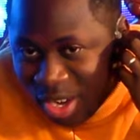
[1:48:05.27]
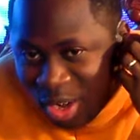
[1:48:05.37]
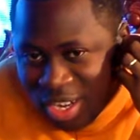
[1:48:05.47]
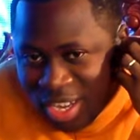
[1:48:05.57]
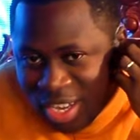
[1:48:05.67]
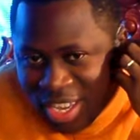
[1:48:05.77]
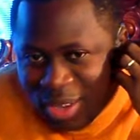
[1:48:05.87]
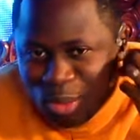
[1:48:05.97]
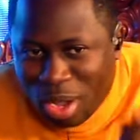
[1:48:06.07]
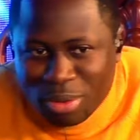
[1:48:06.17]
Okay,
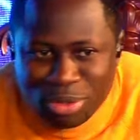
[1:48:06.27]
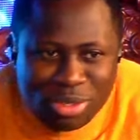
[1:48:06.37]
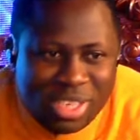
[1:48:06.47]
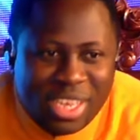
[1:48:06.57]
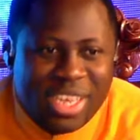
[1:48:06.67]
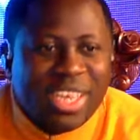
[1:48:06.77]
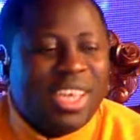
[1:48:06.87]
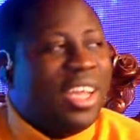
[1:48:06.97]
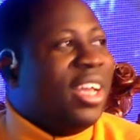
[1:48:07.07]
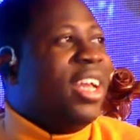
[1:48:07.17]
wow. Today,
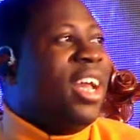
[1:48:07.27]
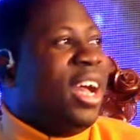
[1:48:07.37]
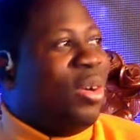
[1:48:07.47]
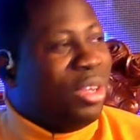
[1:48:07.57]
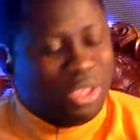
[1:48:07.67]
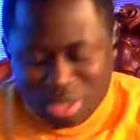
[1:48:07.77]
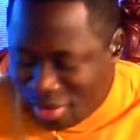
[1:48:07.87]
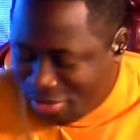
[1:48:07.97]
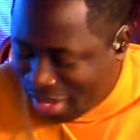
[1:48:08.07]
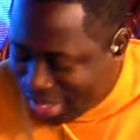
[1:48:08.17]
our
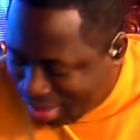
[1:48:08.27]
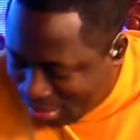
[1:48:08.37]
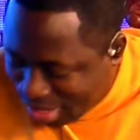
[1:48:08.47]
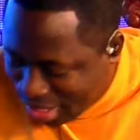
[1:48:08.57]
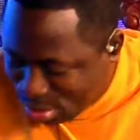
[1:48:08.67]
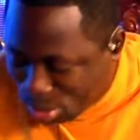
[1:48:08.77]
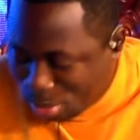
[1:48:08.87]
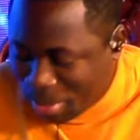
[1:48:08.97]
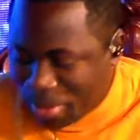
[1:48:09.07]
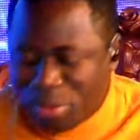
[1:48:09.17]
stuff are giving us
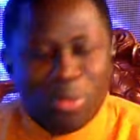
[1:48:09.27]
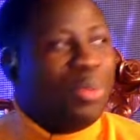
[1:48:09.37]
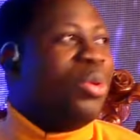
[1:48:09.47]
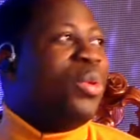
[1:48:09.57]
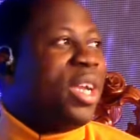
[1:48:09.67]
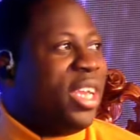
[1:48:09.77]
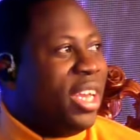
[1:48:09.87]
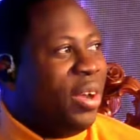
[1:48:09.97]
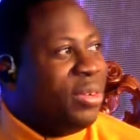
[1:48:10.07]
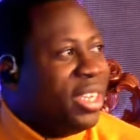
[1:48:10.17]
problems. Mm-hmm. We will work it
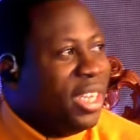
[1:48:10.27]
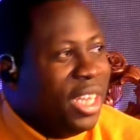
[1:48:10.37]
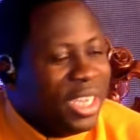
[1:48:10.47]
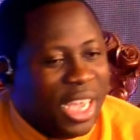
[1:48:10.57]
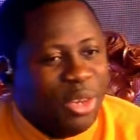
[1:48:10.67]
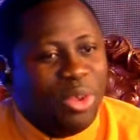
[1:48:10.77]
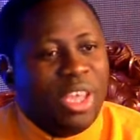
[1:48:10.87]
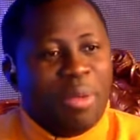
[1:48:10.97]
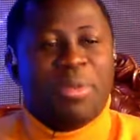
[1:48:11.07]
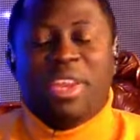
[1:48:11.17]
out. Can you
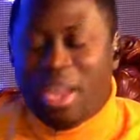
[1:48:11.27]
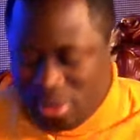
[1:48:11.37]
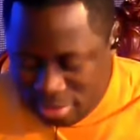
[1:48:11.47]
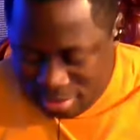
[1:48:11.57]
hear me now?